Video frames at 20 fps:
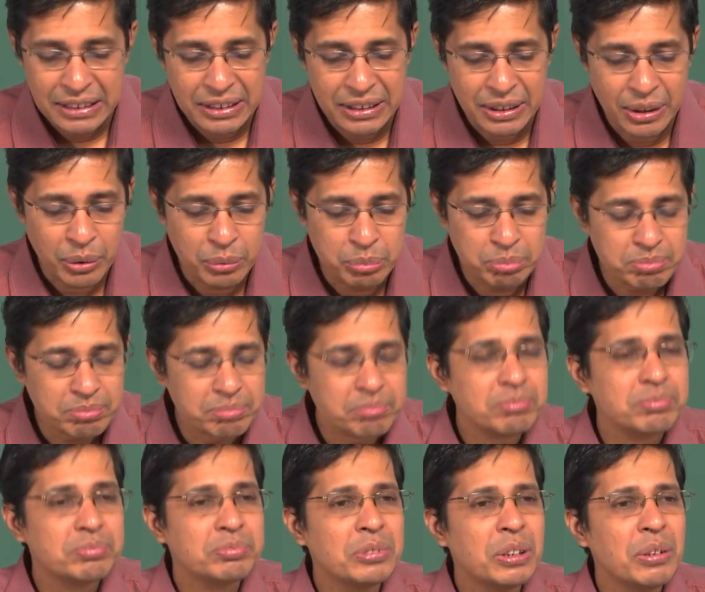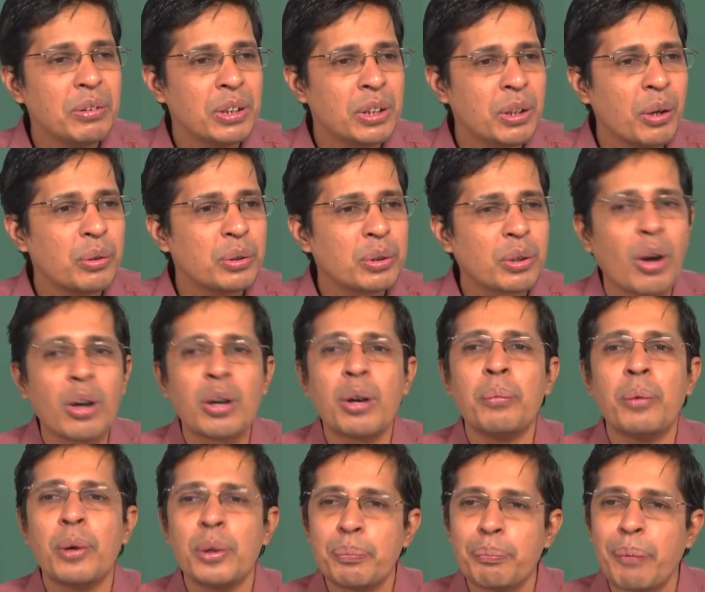Now, we will now talk
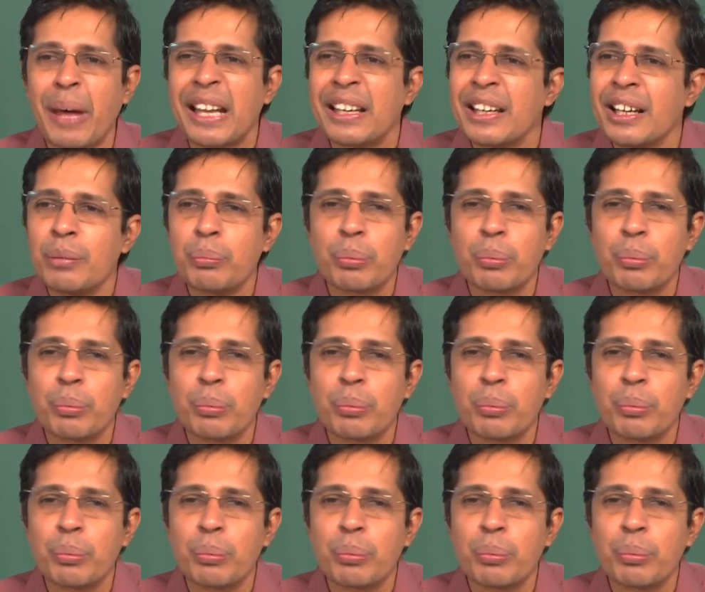about parallel